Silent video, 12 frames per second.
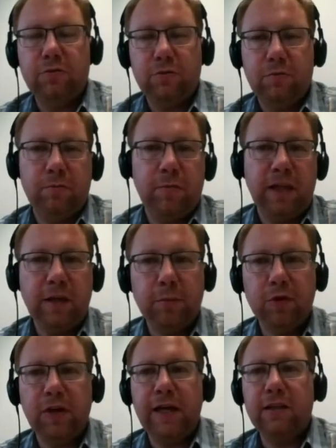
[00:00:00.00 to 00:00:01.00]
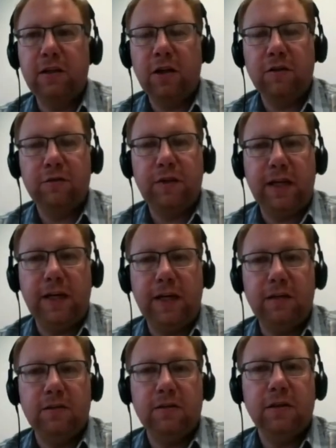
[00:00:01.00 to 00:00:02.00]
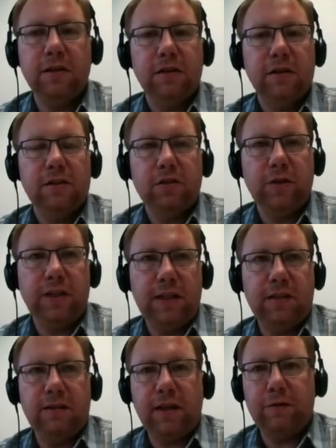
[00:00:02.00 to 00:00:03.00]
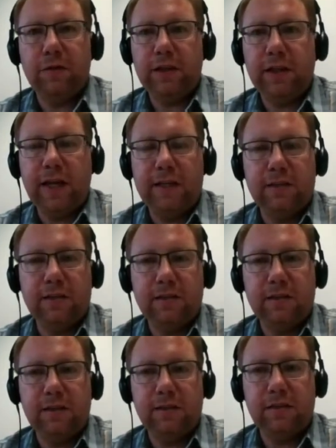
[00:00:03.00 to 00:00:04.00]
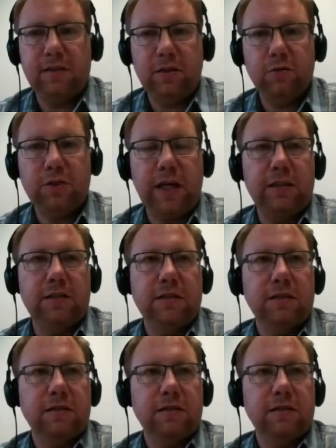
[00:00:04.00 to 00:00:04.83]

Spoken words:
manipulate a lot of data. So it definitely has its use cases.